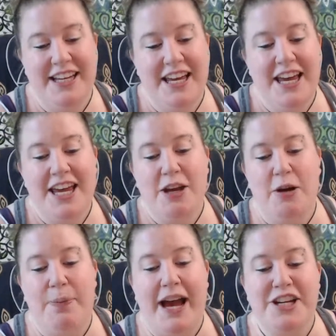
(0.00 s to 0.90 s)
Your
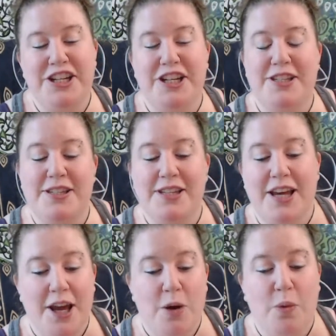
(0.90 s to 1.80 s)
passions
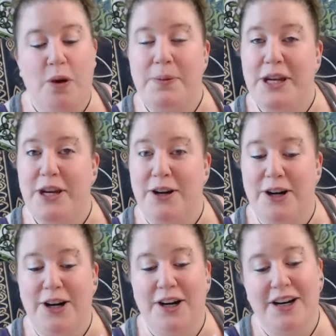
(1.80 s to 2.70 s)
were
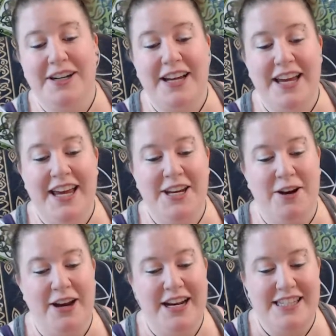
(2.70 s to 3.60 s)
pure in your
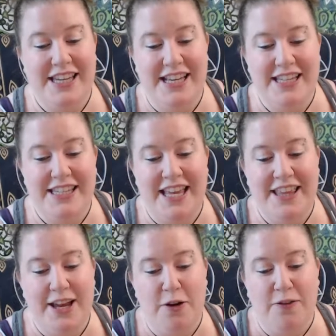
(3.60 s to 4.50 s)
innocence, and
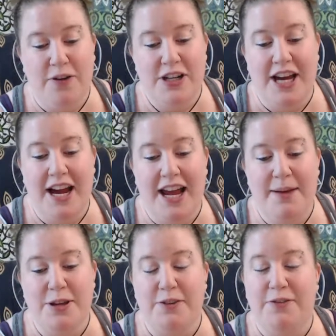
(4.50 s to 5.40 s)
then over time,
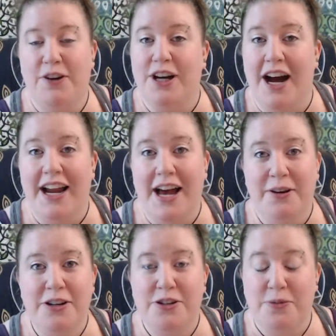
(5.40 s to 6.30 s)
you forgot how to
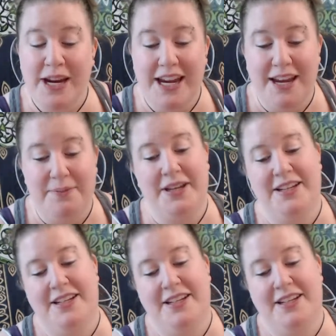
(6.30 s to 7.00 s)
dream.